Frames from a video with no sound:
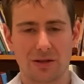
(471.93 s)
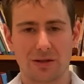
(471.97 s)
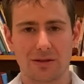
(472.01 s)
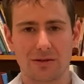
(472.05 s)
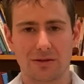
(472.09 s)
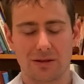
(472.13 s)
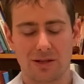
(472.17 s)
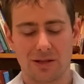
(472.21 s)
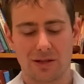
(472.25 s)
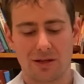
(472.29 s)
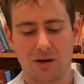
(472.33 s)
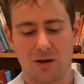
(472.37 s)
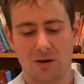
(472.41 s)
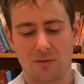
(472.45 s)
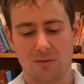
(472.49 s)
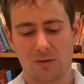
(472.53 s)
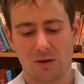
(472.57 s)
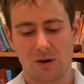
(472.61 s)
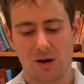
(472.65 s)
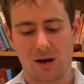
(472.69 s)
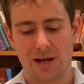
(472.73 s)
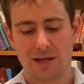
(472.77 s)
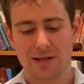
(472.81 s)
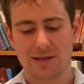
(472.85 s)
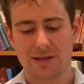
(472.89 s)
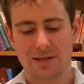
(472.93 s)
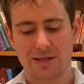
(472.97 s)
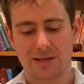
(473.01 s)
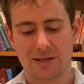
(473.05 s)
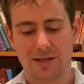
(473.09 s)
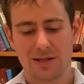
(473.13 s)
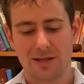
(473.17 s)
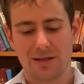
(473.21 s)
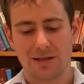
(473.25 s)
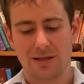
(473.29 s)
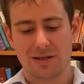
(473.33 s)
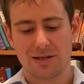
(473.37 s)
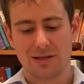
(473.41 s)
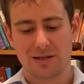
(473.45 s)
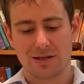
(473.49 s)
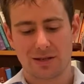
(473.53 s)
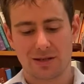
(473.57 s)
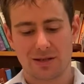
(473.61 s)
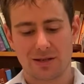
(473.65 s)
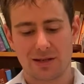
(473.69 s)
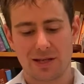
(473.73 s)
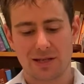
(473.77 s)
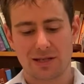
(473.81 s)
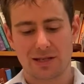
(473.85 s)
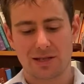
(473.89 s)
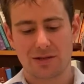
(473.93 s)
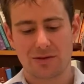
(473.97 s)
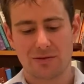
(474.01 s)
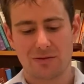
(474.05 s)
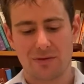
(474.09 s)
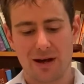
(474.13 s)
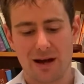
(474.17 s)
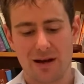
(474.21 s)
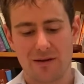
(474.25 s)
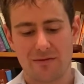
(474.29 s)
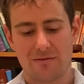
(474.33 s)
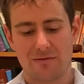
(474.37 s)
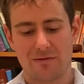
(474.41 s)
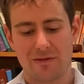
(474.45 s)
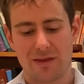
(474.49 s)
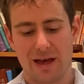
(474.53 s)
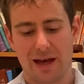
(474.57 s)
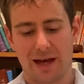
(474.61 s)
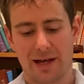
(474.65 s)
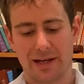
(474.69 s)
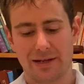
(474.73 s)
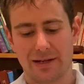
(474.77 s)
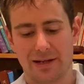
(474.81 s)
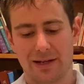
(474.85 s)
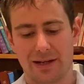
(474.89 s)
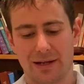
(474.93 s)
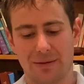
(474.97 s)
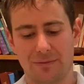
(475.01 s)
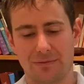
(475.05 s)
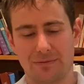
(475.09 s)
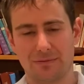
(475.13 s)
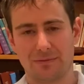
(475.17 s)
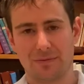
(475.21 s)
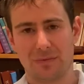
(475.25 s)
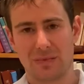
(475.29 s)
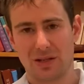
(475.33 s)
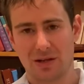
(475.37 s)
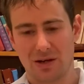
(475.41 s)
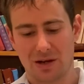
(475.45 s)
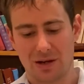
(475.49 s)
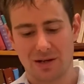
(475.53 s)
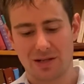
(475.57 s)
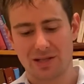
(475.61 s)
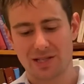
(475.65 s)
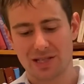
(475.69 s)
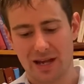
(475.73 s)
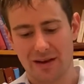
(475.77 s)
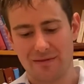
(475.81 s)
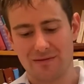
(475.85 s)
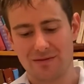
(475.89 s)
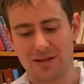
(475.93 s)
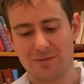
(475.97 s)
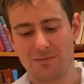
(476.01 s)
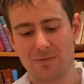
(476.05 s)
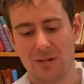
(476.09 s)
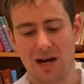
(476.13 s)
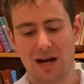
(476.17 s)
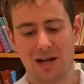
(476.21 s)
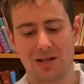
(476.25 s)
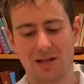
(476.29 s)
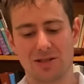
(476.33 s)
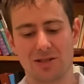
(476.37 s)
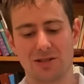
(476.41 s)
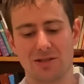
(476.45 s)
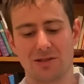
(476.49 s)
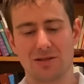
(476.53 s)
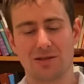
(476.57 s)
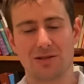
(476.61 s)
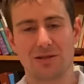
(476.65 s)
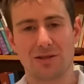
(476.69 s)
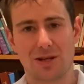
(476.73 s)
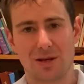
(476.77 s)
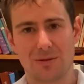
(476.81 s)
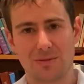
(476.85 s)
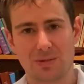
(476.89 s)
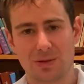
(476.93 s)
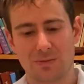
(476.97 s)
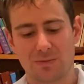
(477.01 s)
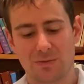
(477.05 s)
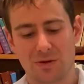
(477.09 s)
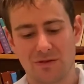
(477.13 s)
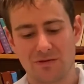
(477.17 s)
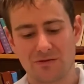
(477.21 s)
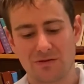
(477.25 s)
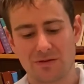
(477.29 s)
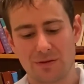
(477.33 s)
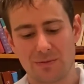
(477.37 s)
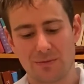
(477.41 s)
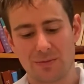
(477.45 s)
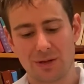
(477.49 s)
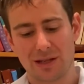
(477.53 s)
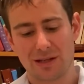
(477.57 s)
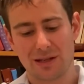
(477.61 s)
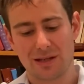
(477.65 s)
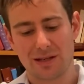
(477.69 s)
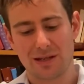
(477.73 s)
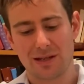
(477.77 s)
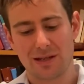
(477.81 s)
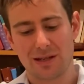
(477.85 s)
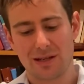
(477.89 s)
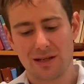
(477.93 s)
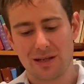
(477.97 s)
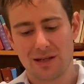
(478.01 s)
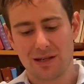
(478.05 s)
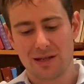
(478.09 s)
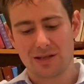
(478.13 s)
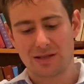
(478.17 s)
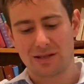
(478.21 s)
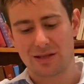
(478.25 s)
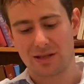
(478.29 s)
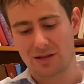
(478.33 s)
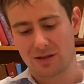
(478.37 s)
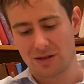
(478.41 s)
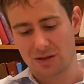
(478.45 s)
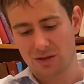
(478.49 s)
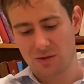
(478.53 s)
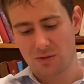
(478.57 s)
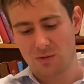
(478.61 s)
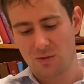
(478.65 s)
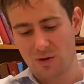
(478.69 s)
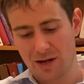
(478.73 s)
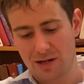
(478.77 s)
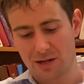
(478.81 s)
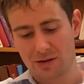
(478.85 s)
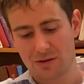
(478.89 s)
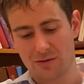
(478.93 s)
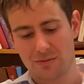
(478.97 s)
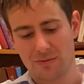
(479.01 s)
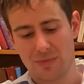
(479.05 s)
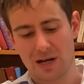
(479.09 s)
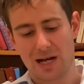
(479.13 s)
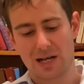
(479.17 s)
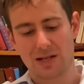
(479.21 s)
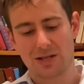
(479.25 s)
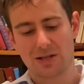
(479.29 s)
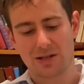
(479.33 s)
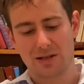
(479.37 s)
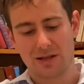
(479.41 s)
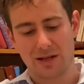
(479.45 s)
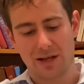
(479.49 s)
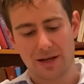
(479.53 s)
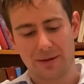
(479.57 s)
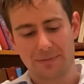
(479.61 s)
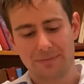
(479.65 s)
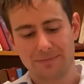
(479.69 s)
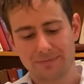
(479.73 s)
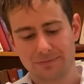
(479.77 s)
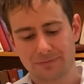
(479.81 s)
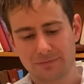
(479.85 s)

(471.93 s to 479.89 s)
the gold price. So they still have that safety margin in terms of profitability. They got quite a good margin there,